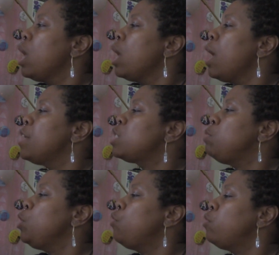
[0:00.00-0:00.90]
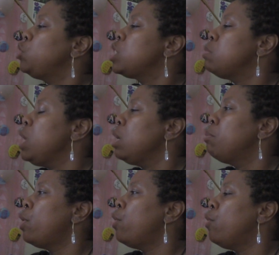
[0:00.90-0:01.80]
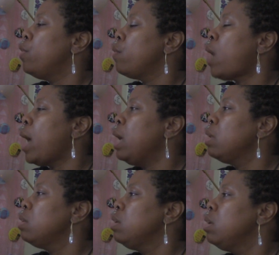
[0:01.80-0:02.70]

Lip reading: And it's beautiful just being a bird, right?